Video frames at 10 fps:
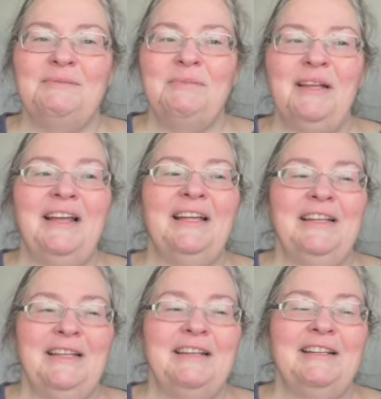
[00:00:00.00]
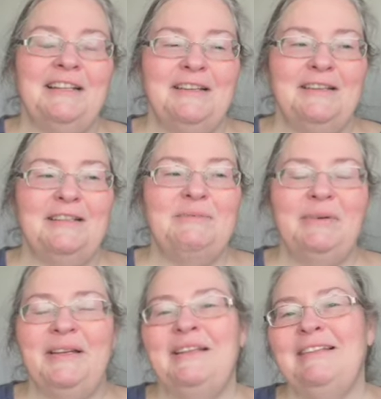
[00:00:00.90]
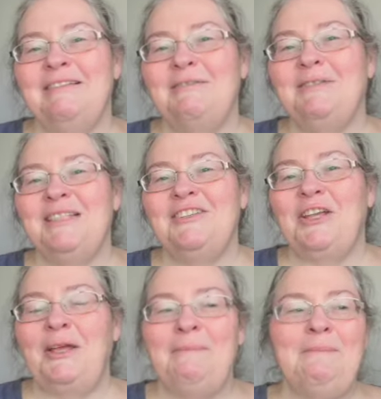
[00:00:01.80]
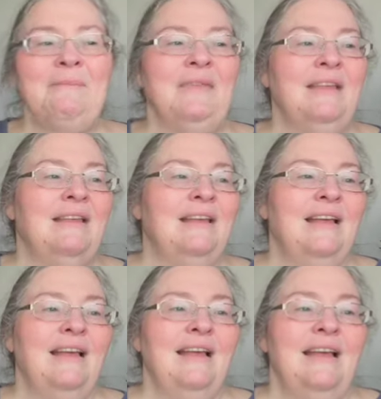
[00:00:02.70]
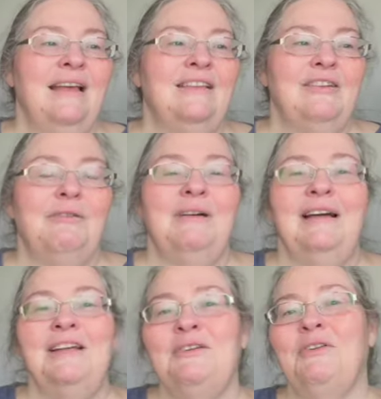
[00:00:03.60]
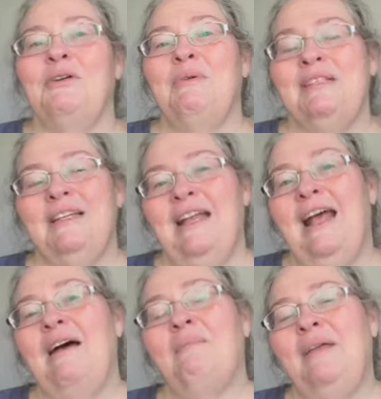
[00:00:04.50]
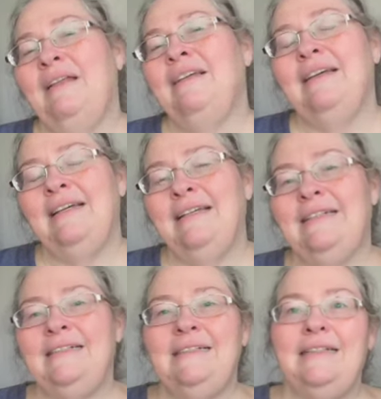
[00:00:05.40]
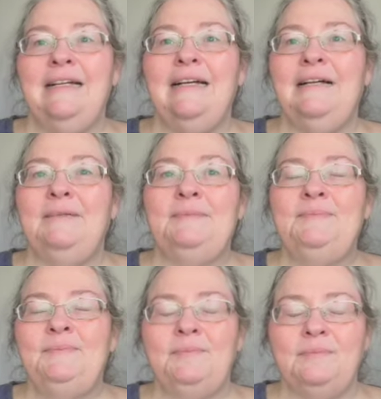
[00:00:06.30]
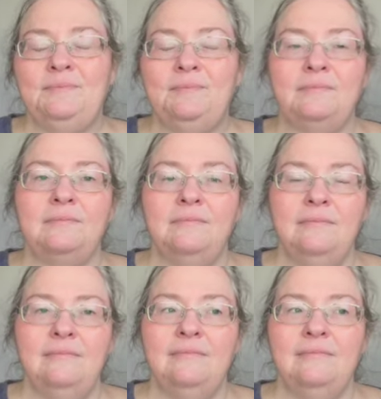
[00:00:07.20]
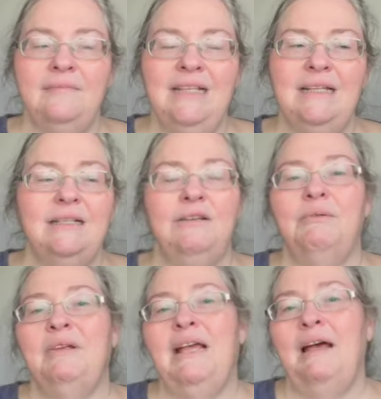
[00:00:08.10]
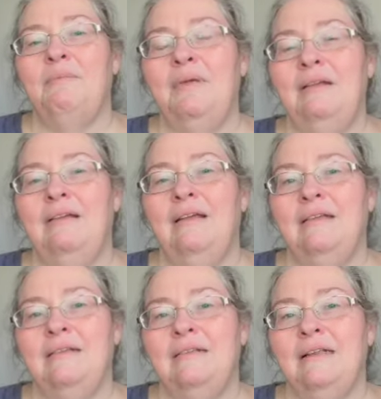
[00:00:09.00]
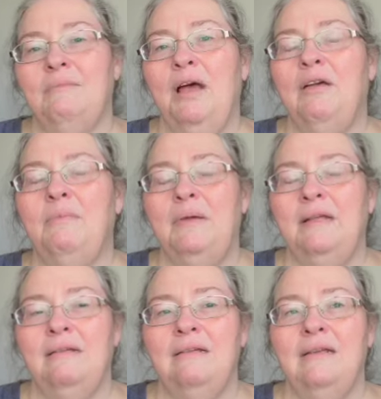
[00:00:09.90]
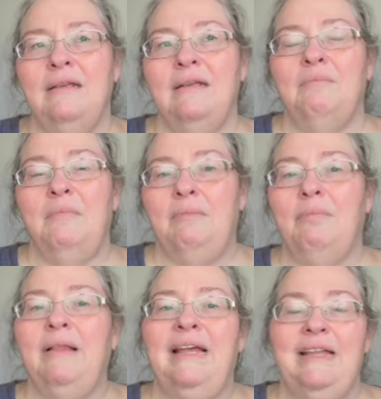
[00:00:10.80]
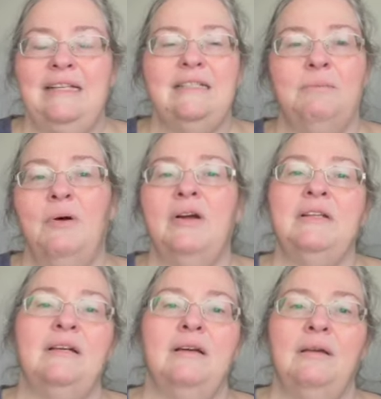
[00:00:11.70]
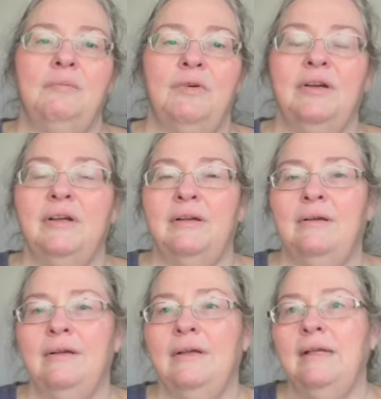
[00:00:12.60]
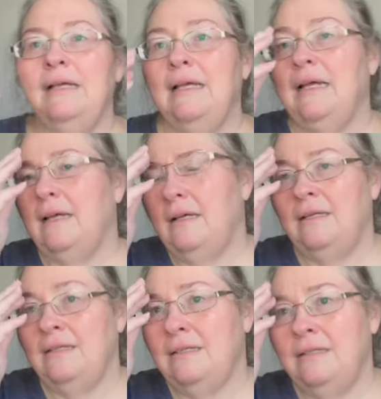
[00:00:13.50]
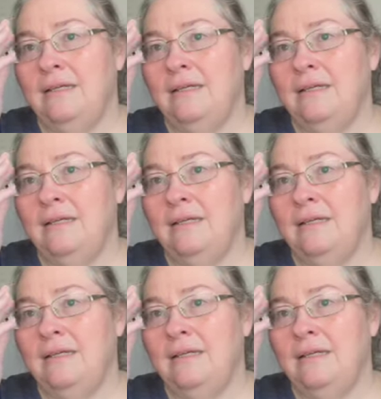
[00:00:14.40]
politely declined, but it was a shame. So I don't know what's going to happen. I don't know what to happen. I'm hoping, my plan is the part-time work, and